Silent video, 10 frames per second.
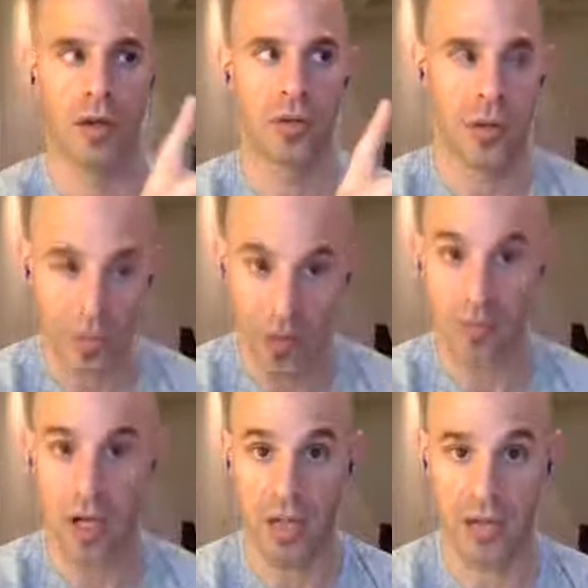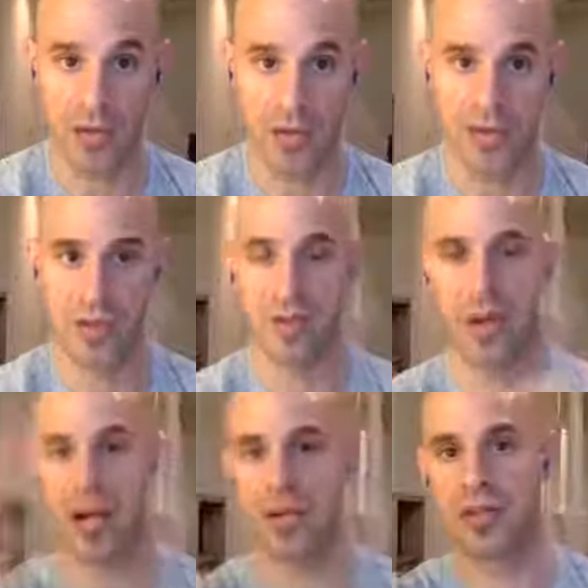too many product users
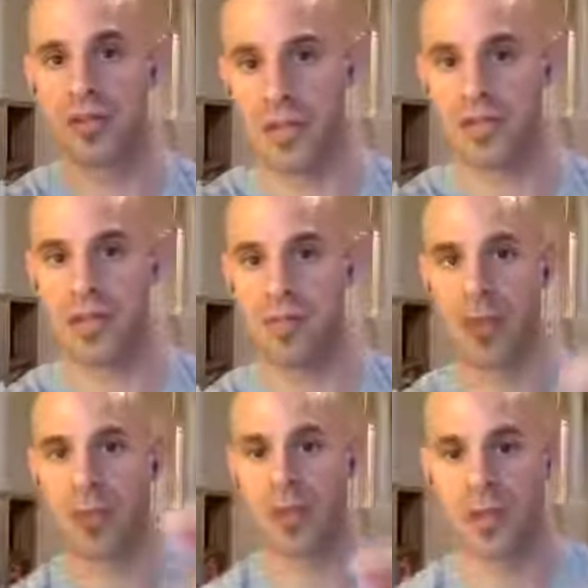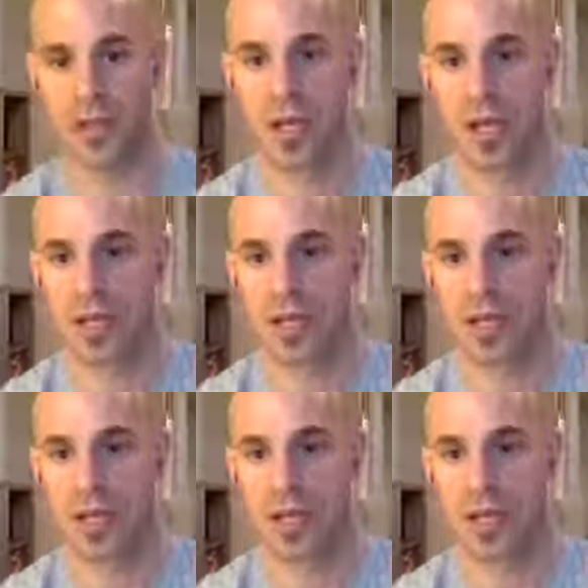compared to business builders